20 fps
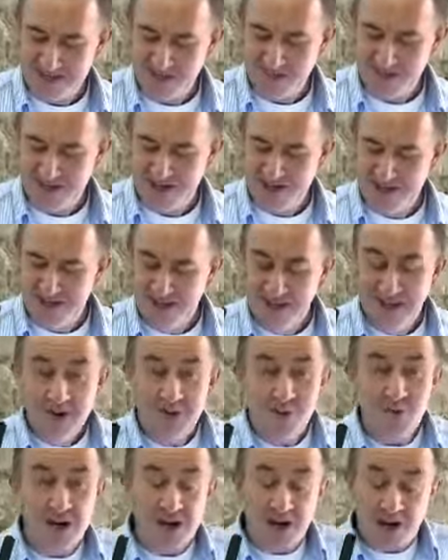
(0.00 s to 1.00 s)
out of the way,
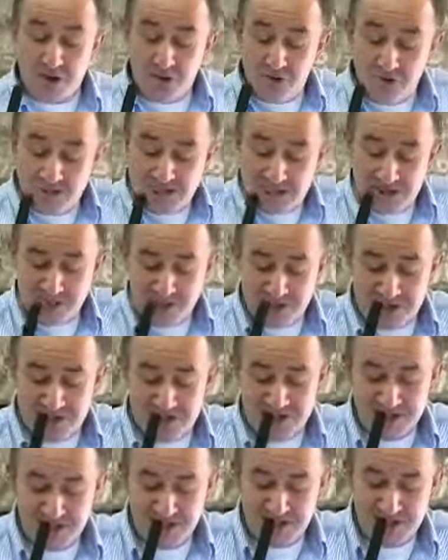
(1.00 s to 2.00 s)
what I also
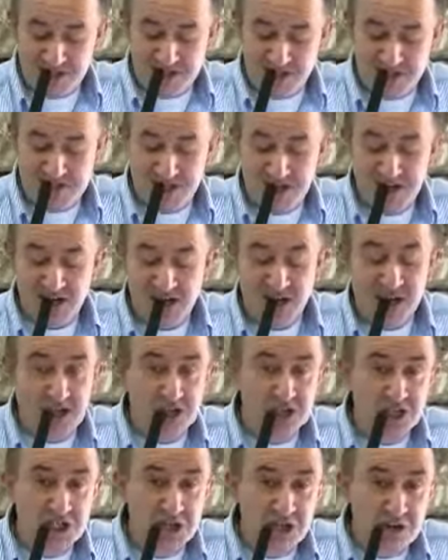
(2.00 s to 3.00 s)
wanted to show is that a
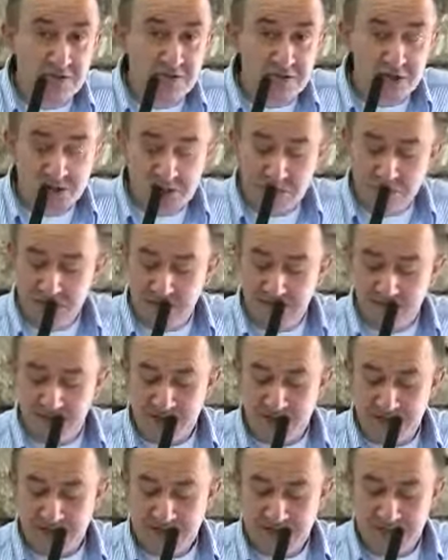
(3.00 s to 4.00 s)
large share of those
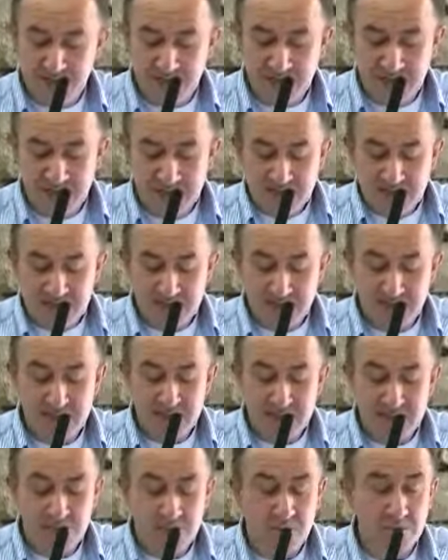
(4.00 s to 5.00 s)
benefits
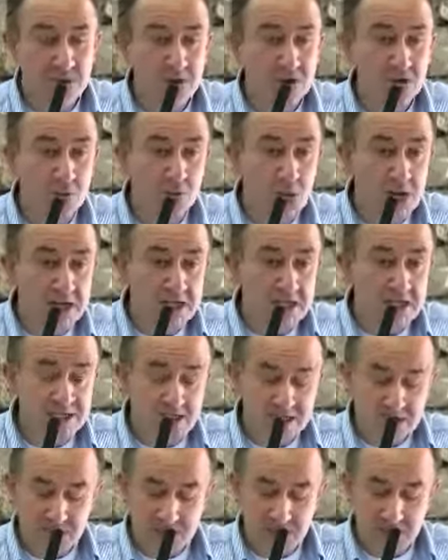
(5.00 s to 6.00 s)
depend on what we call wider
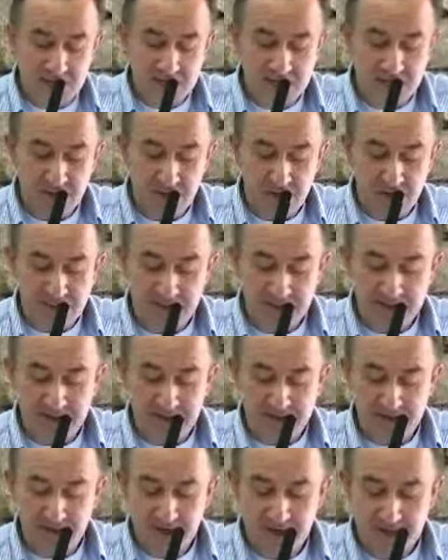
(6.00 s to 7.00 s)
social and economic
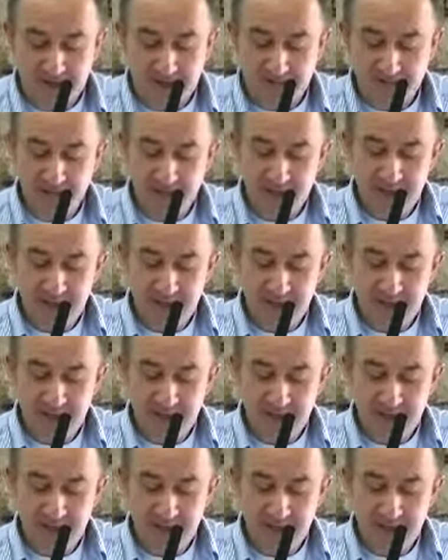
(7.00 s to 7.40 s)
benefits.